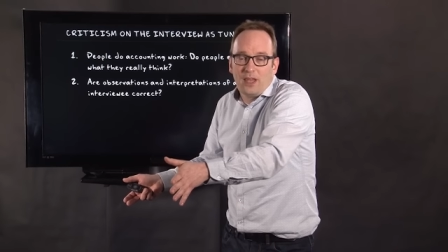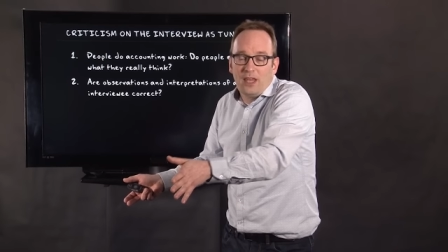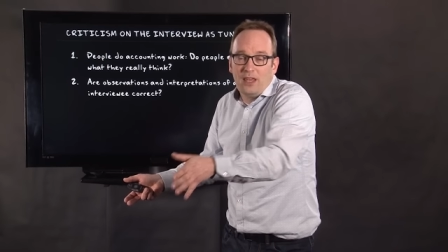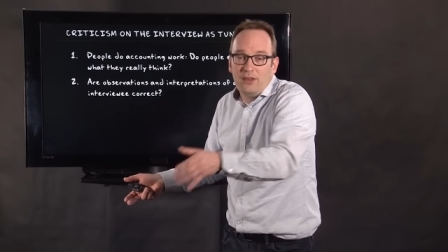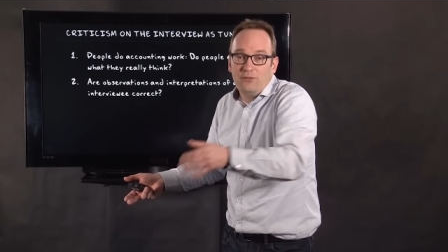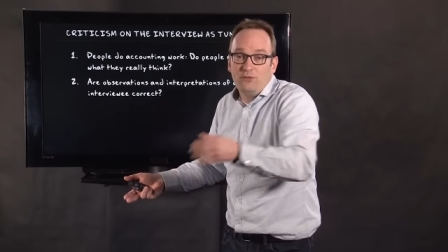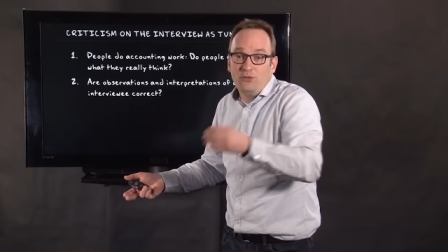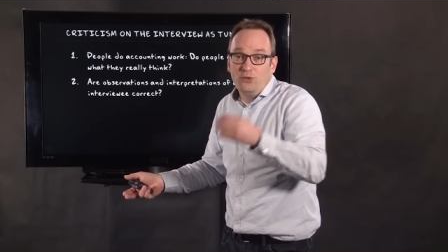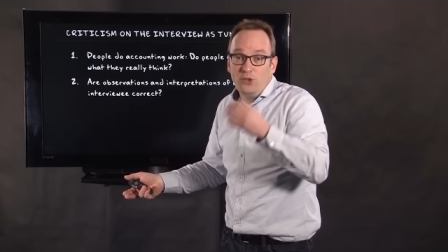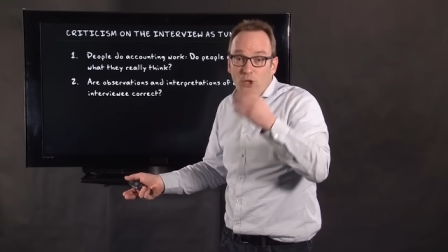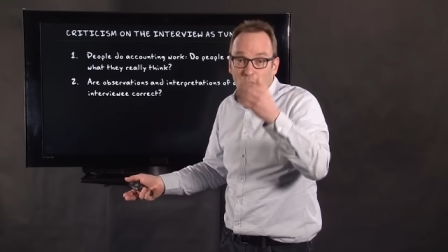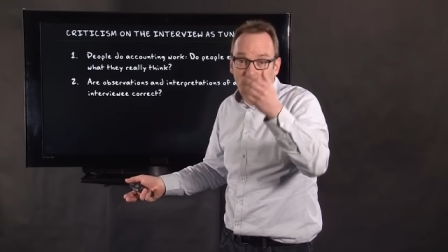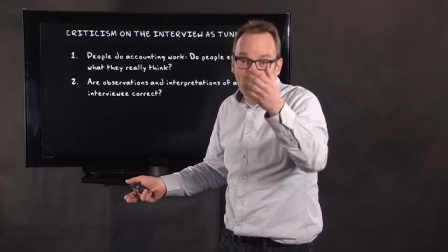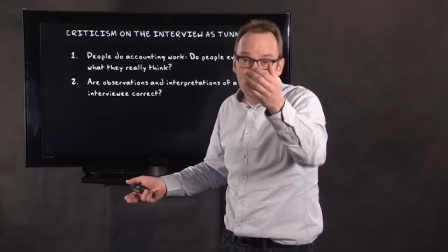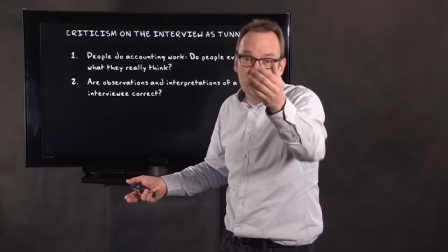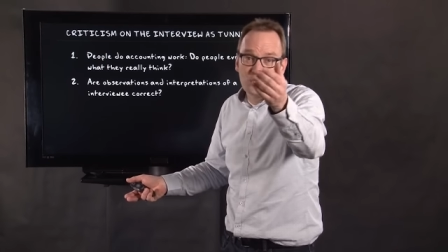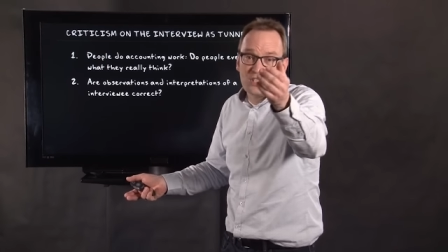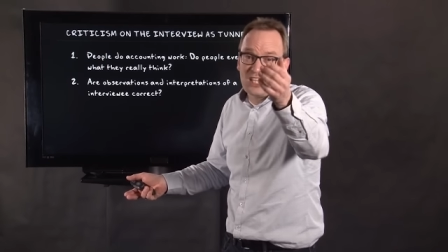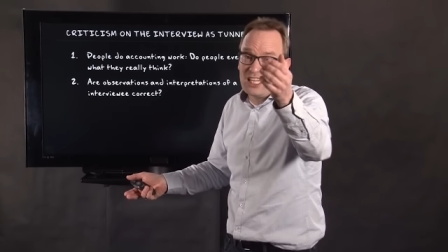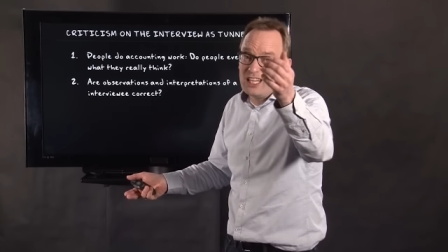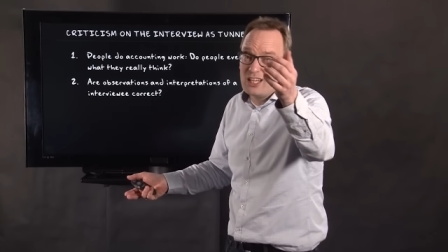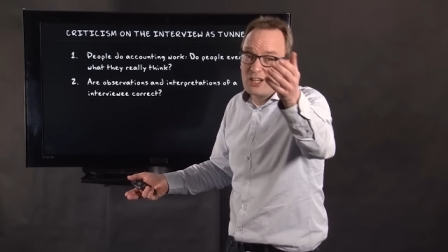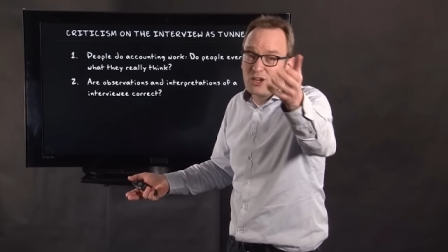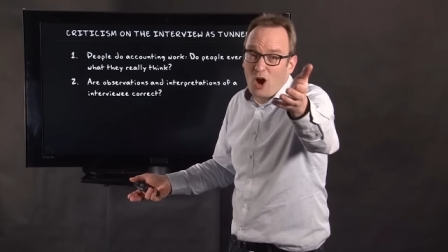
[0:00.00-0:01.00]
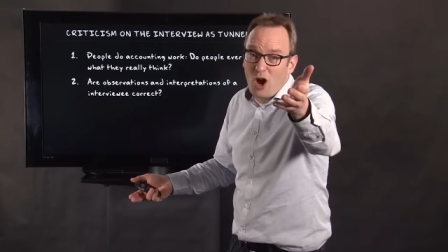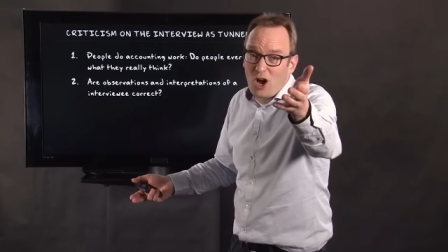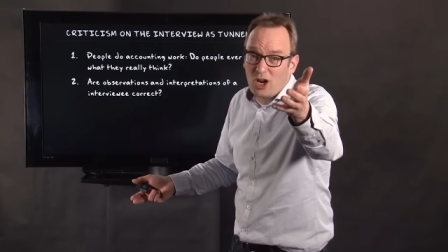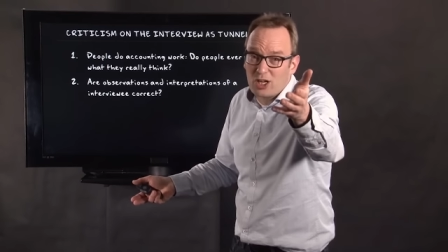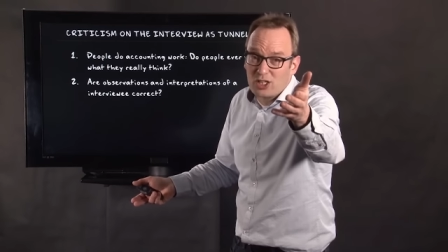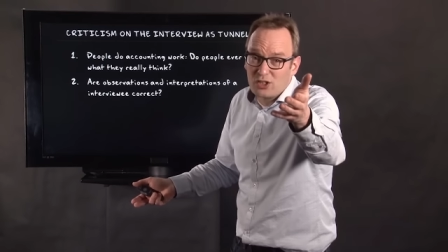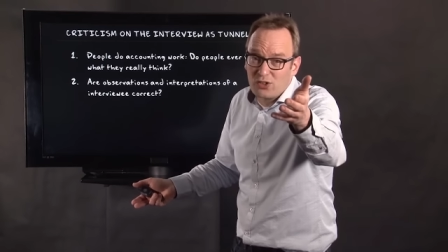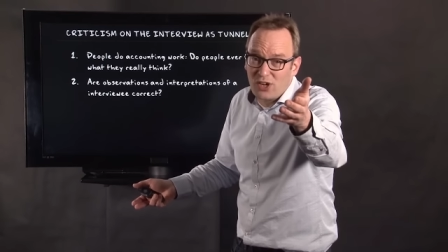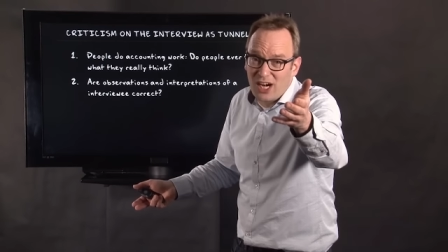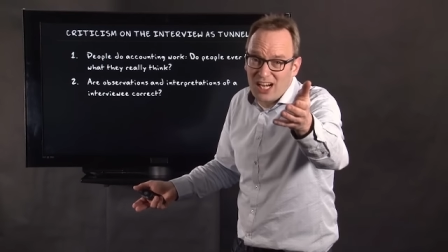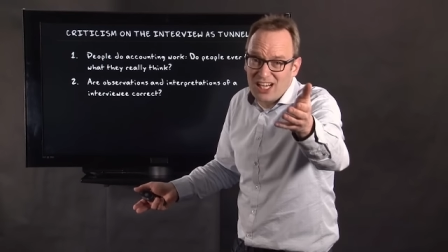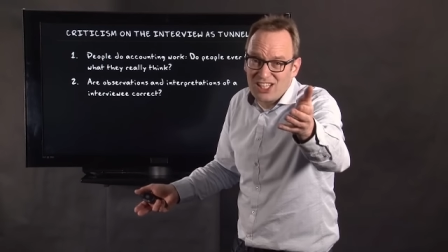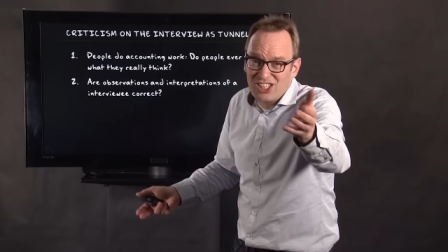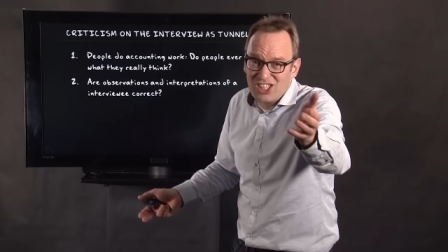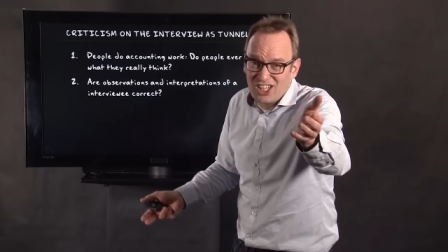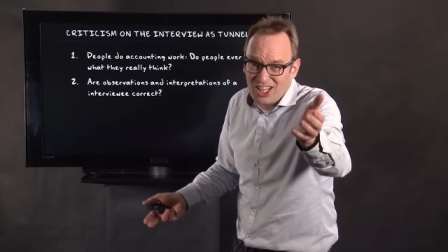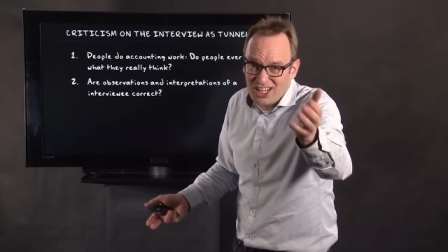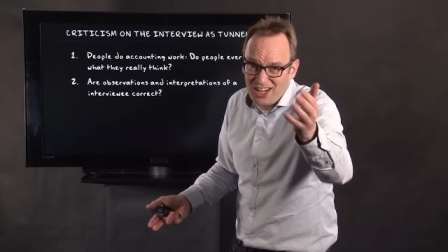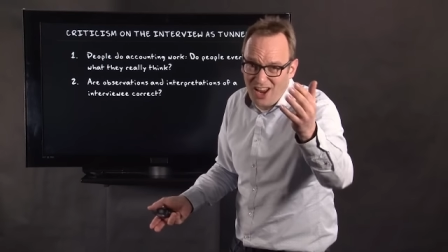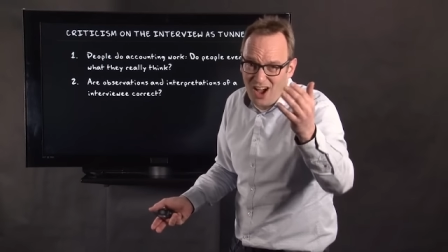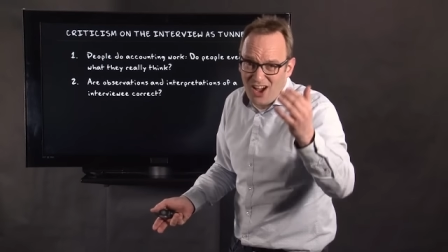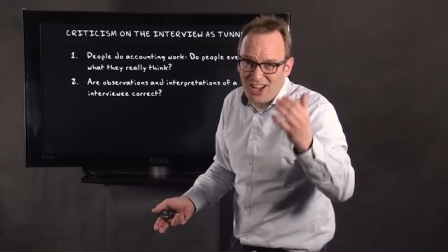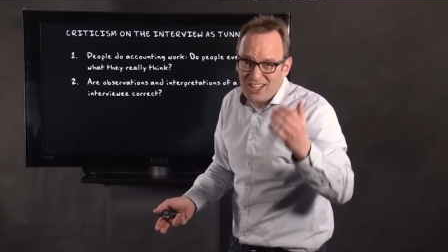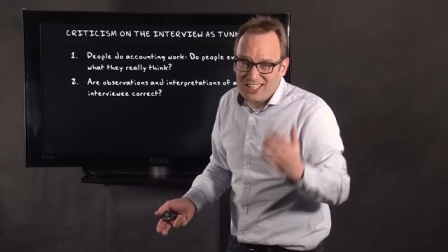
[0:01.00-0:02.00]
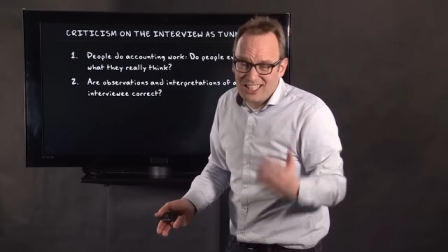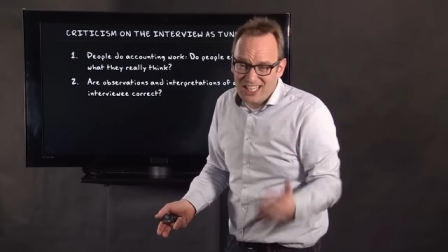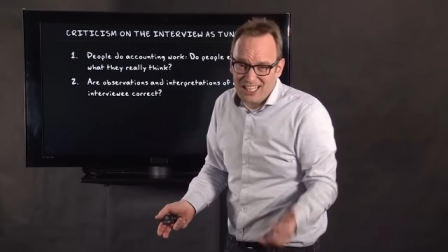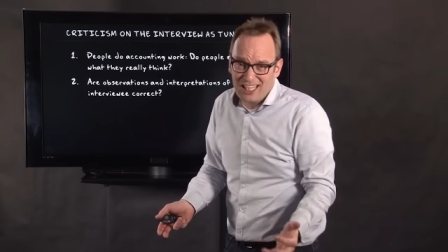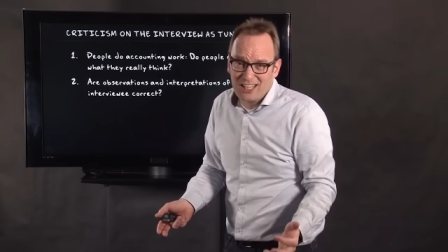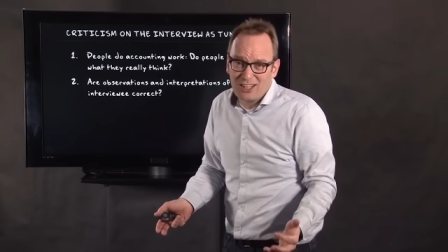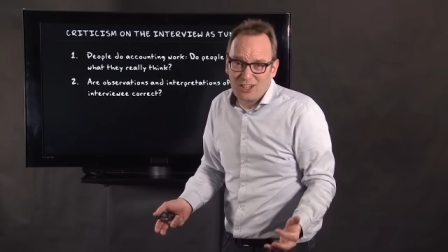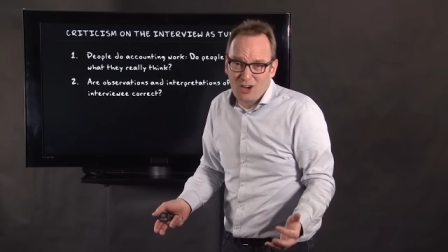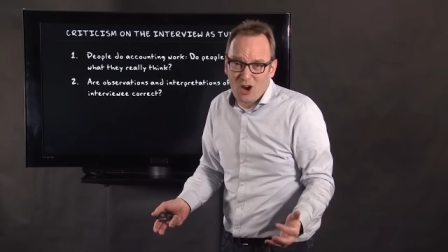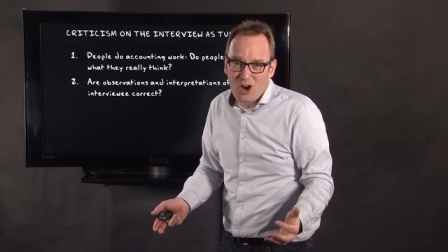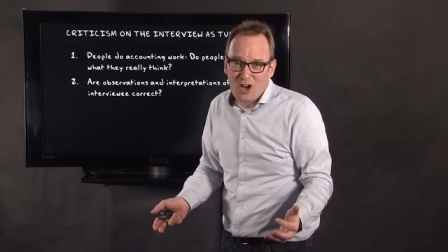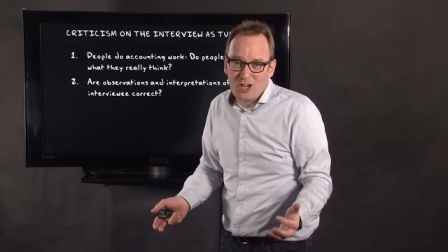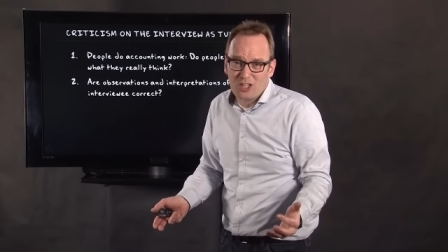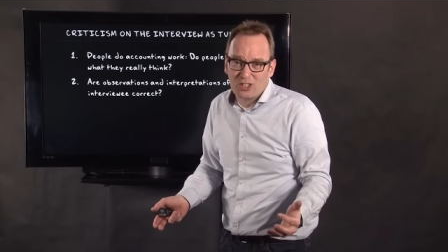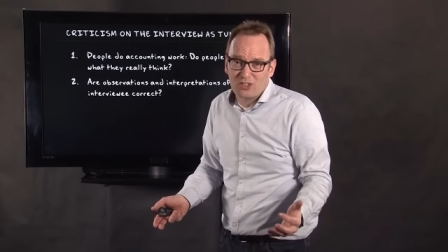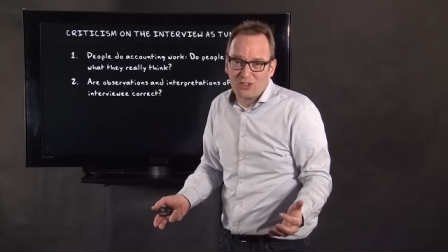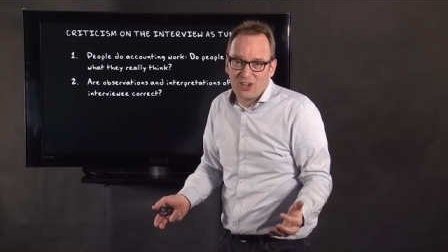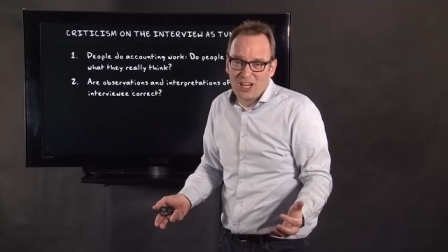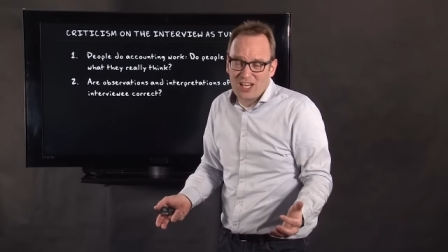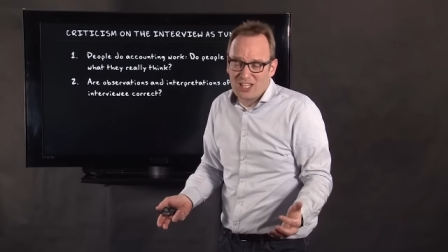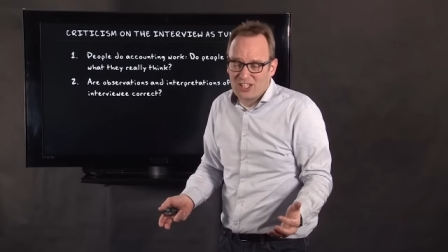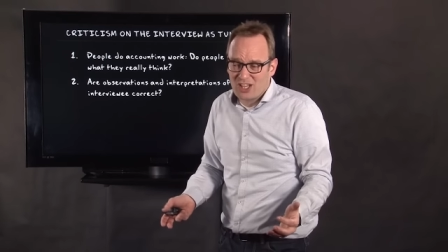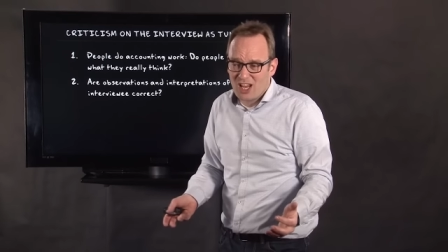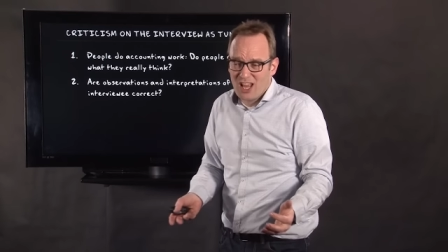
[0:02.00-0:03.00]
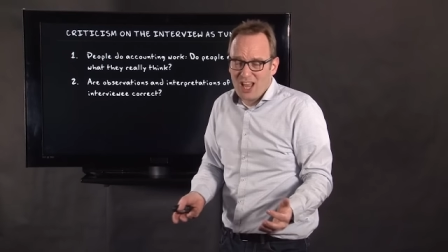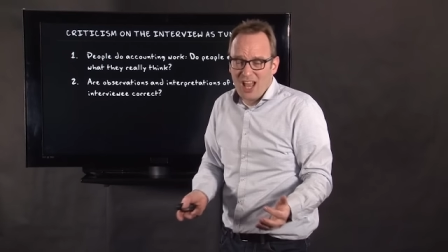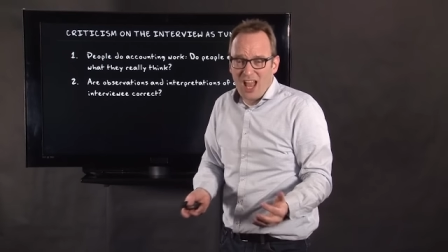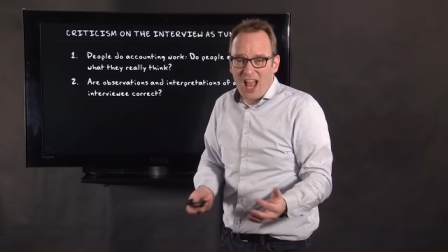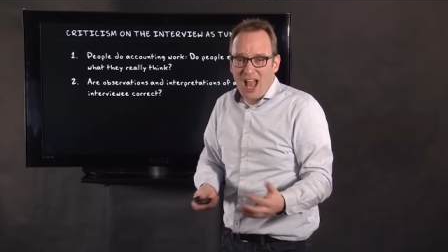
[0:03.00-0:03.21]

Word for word: If you see a car crash and I see a car crash